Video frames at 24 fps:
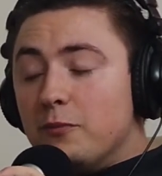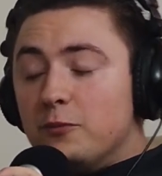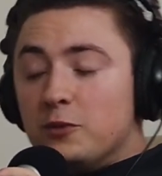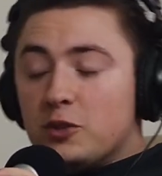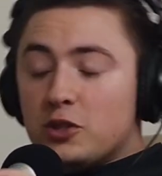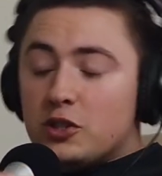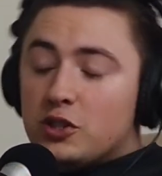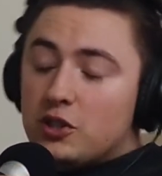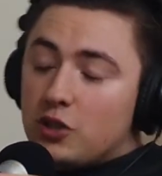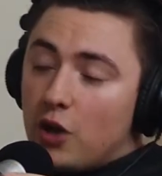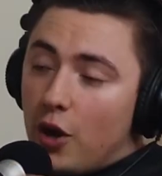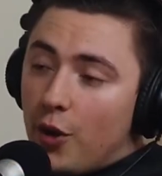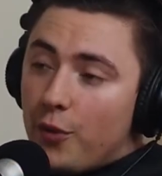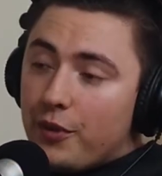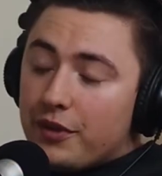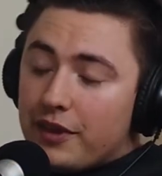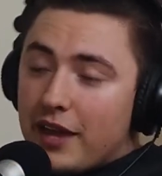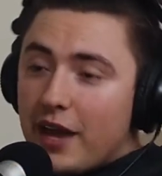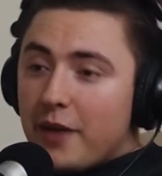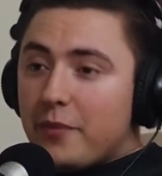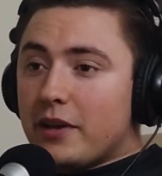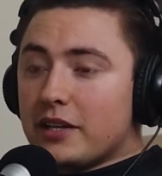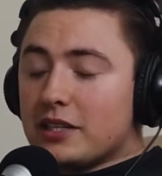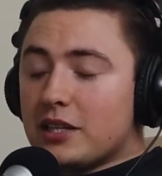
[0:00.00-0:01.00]
So, with
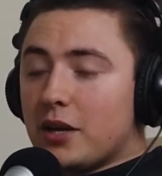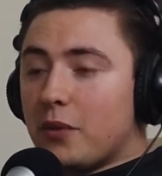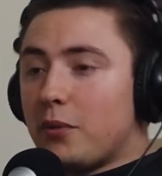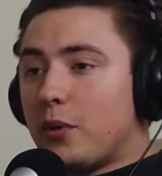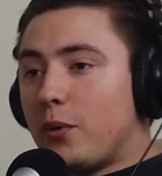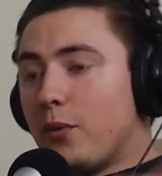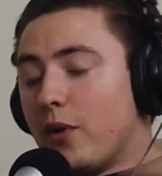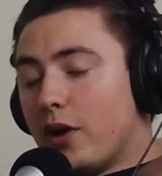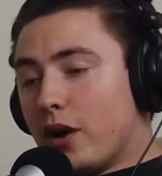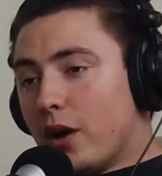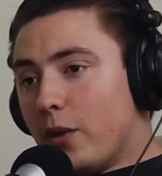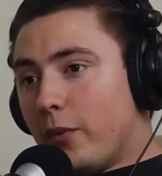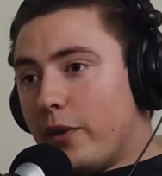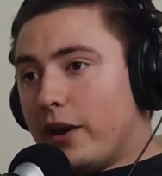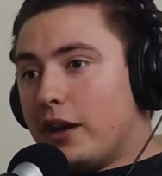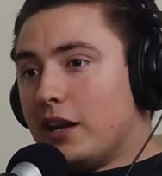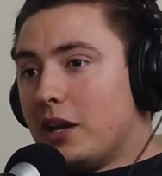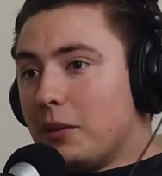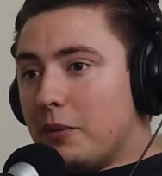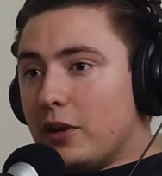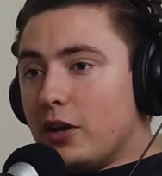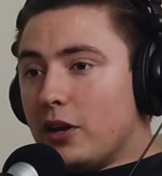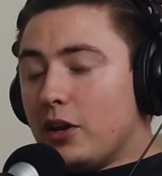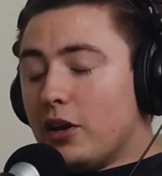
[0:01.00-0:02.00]
that being said, we want our
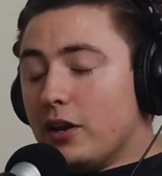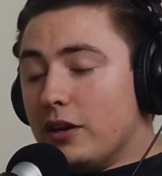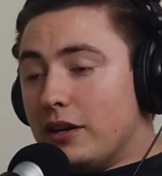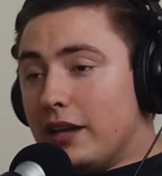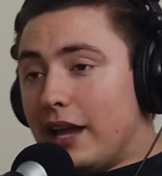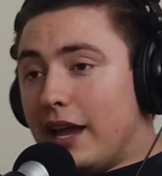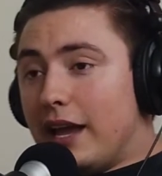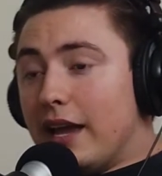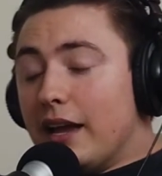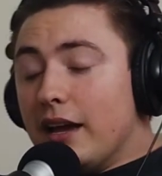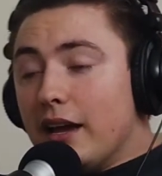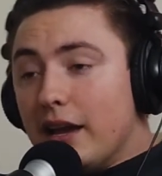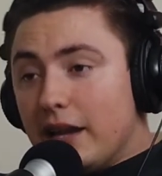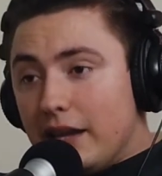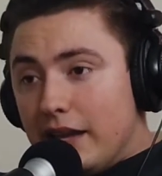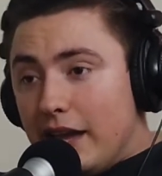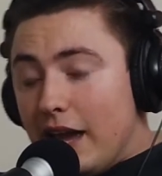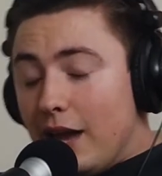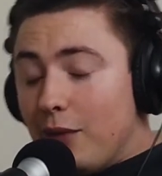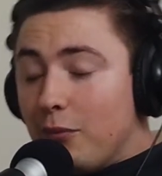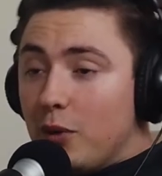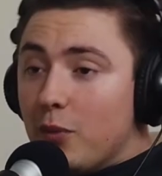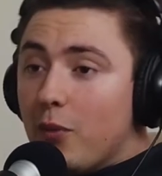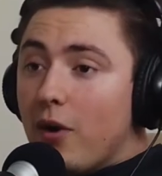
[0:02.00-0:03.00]
wedding to be a good date.
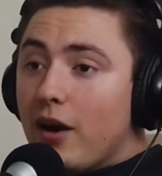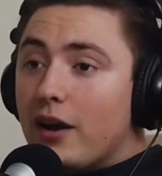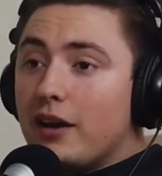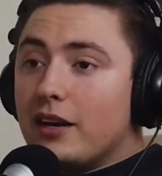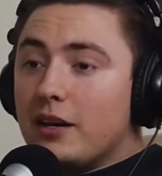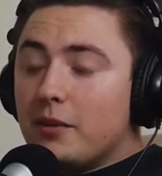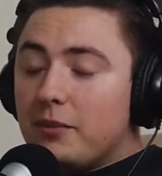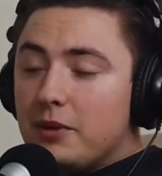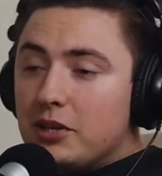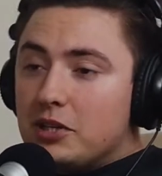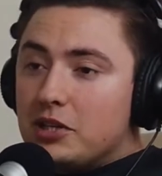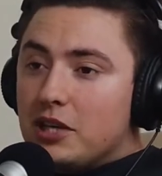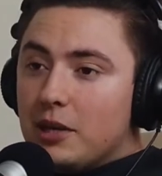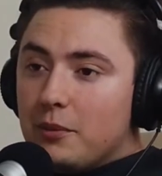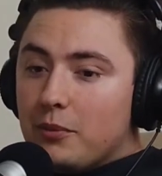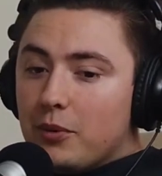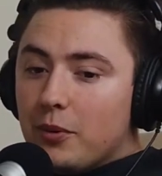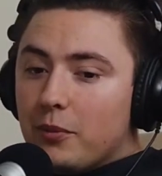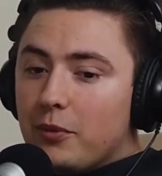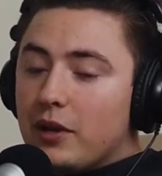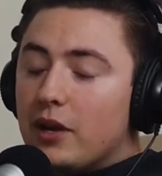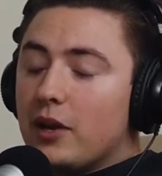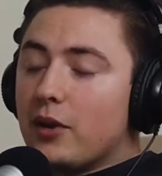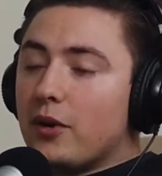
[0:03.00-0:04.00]
Again, we want it to be
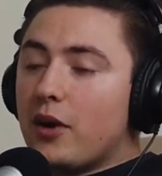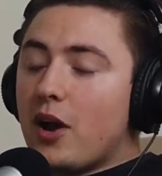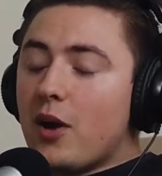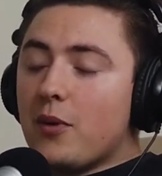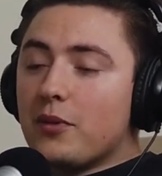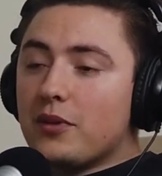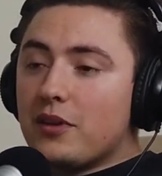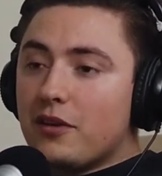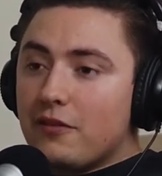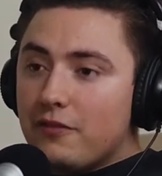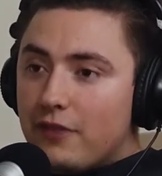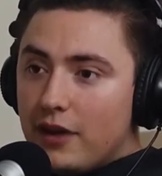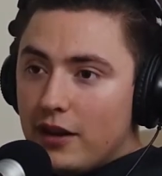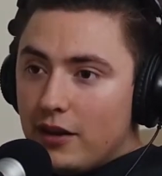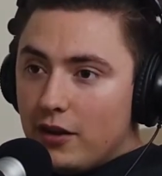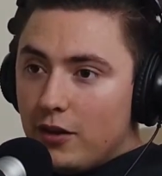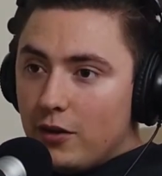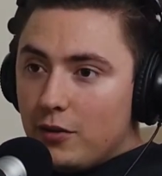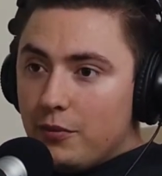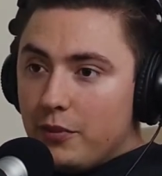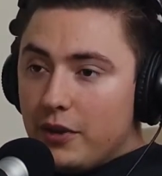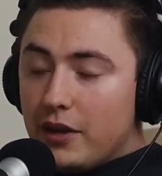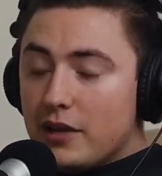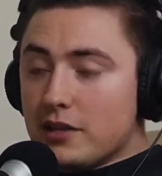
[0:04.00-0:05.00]
cheaper. But here we are with our
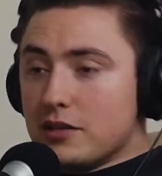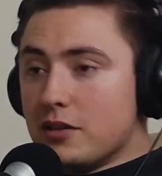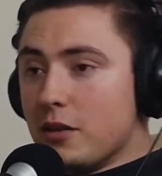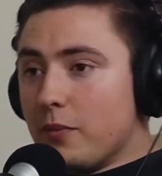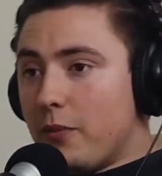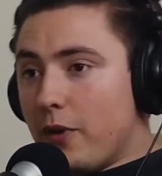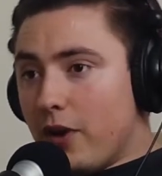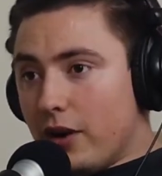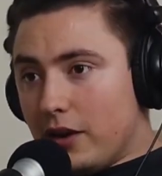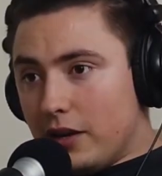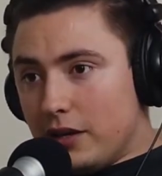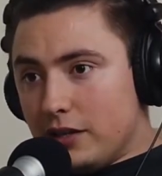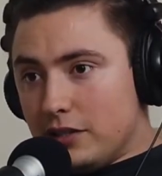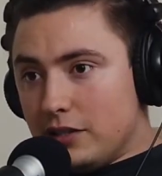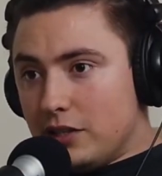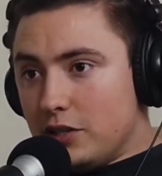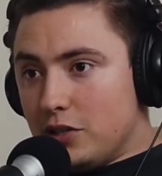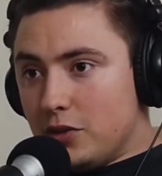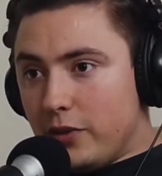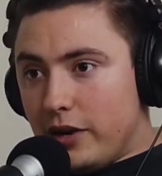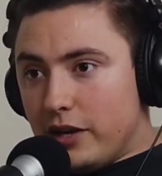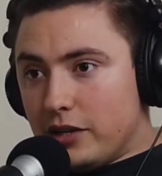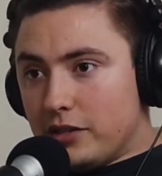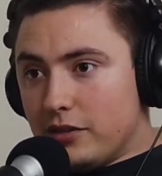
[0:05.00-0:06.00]
venue because of the parking
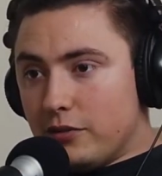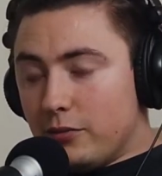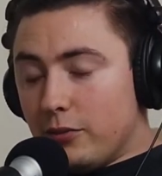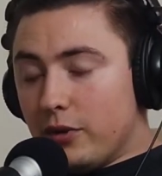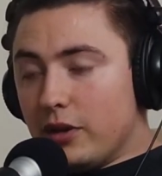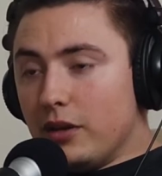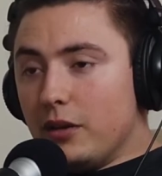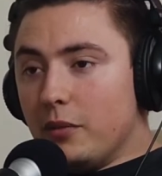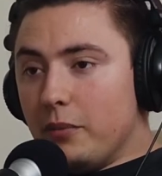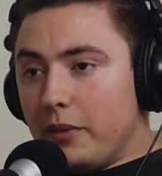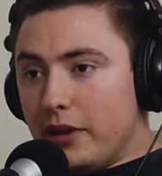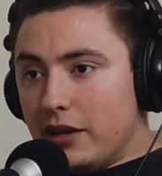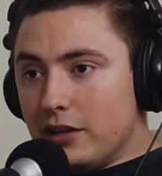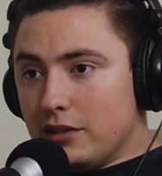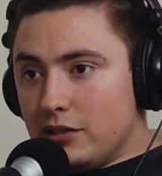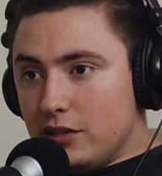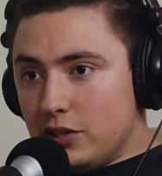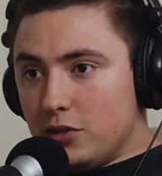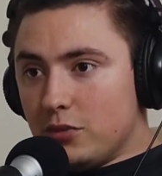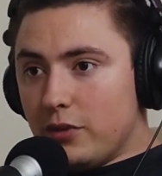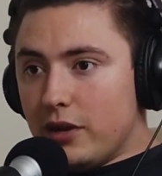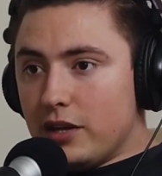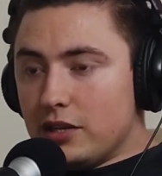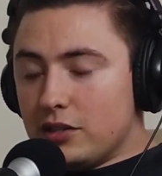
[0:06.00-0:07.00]
situation. One of the biggest
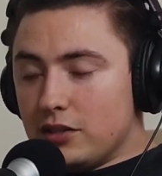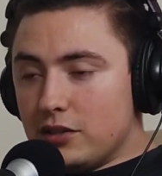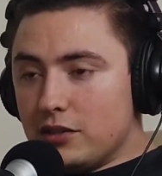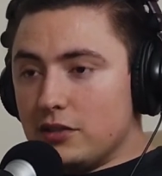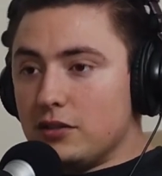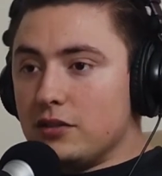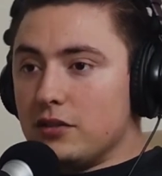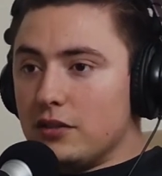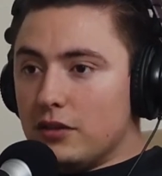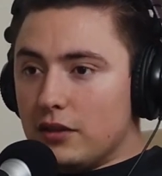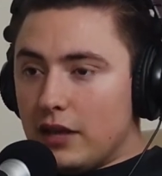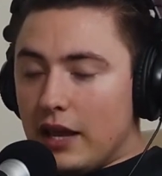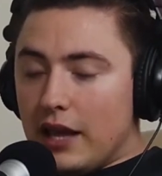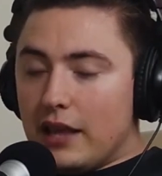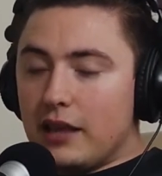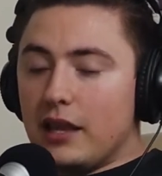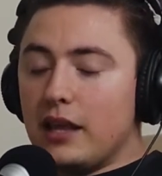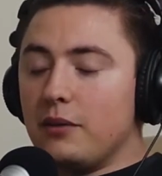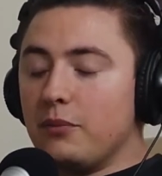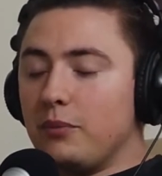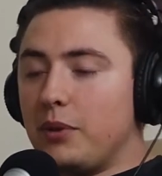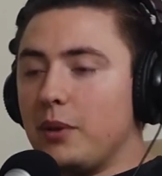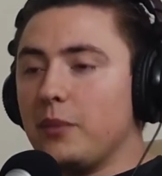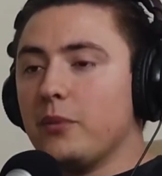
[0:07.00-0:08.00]
situations. And
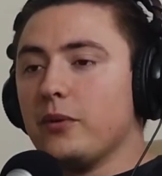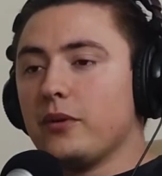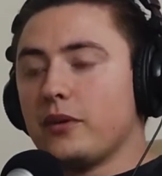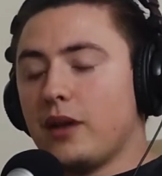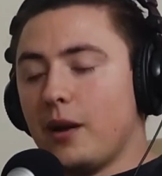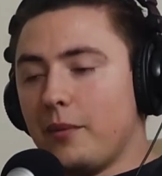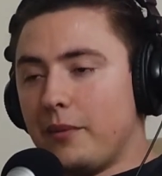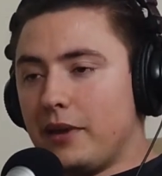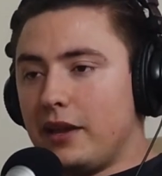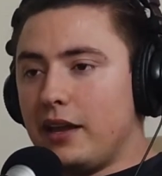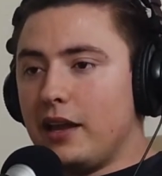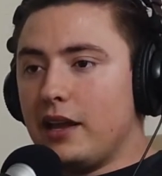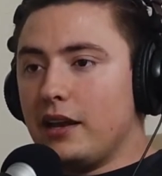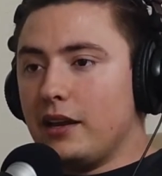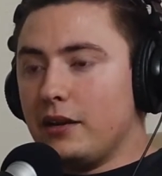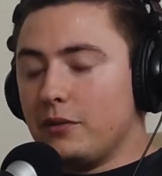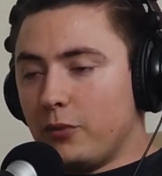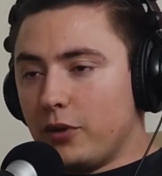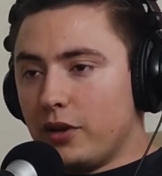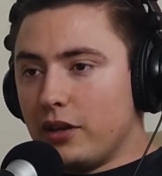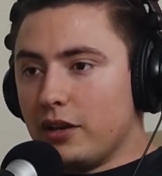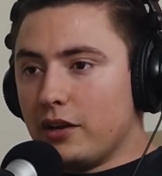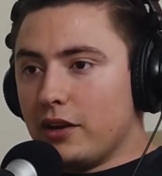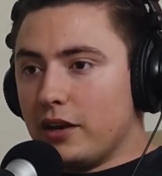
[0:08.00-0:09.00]
then people coming in
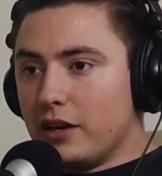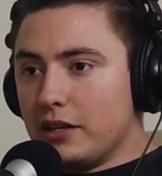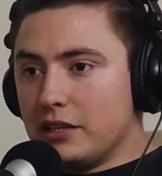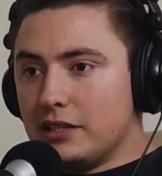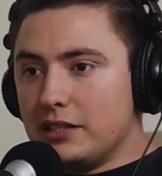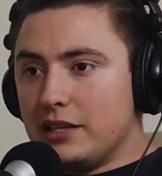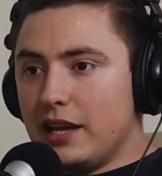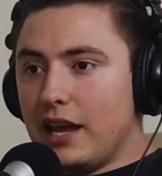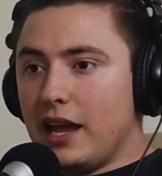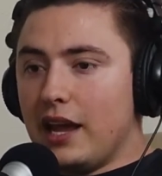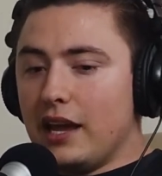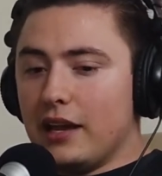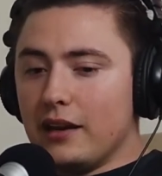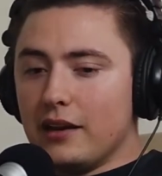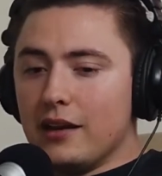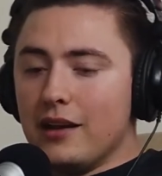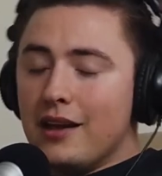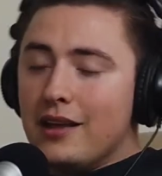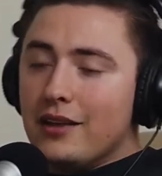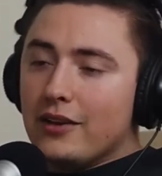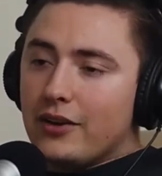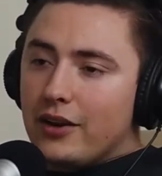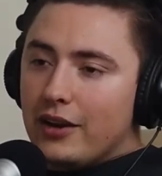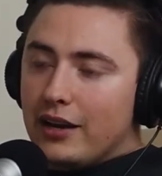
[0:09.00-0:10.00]
and where they're going to stay. And
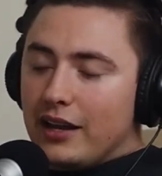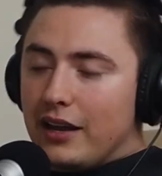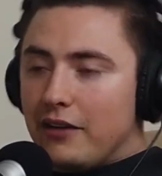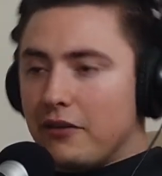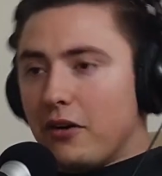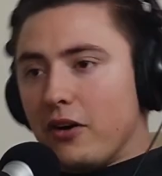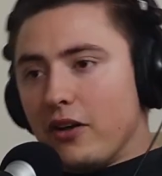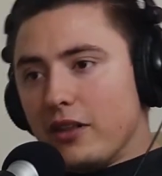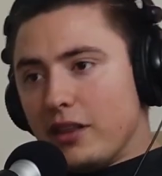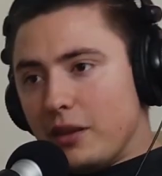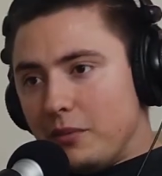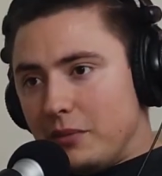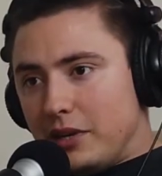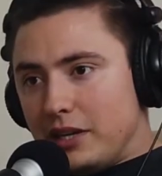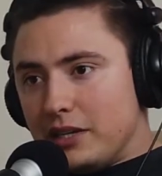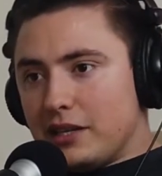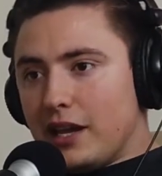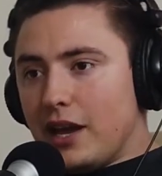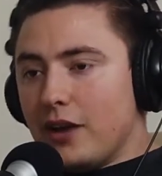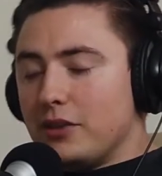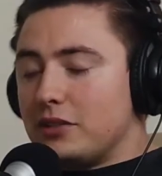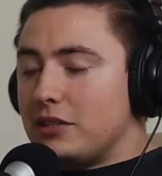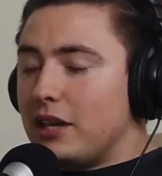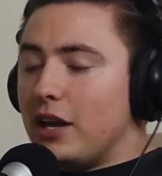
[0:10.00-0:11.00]
they're going to give all of them
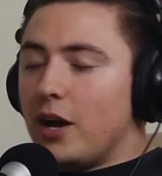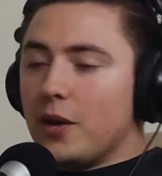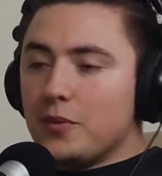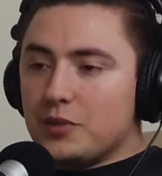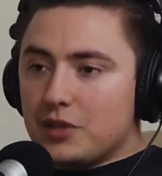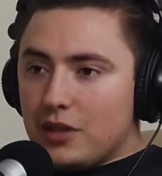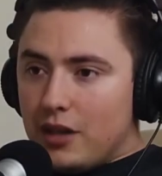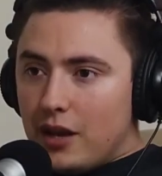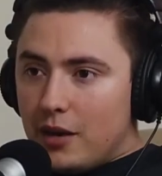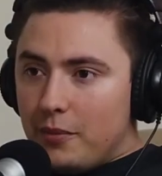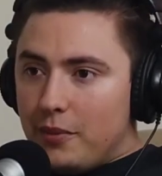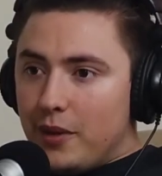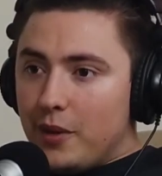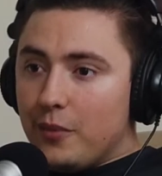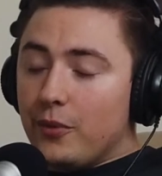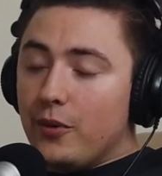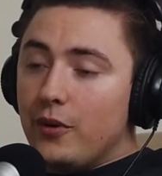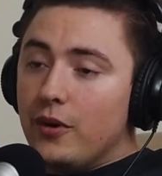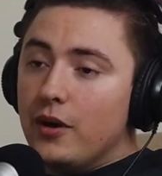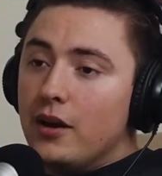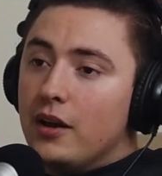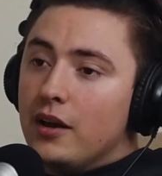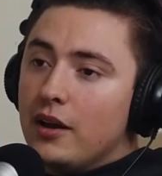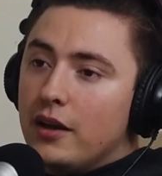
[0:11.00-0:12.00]
discounts. It helps a lot of
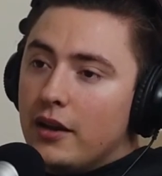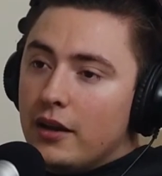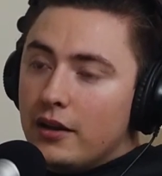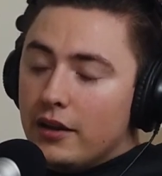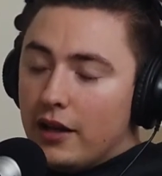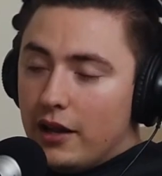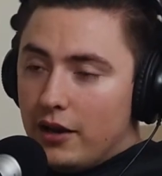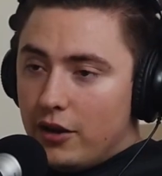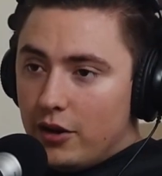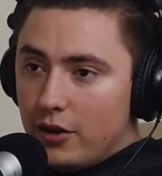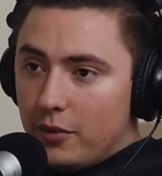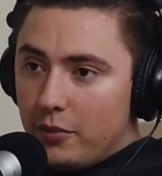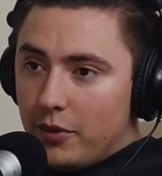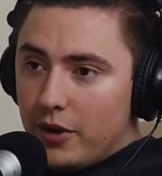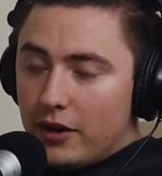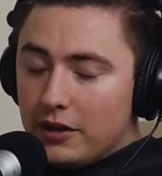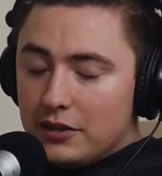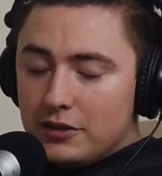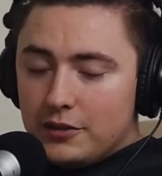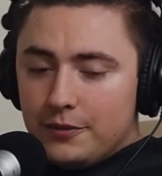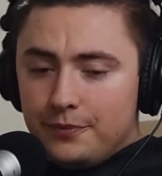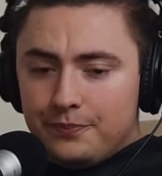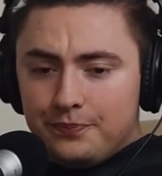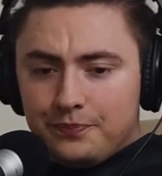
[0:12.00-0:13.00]
people.
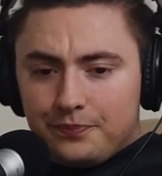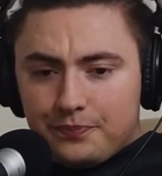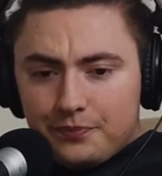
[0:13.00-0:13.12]
$900.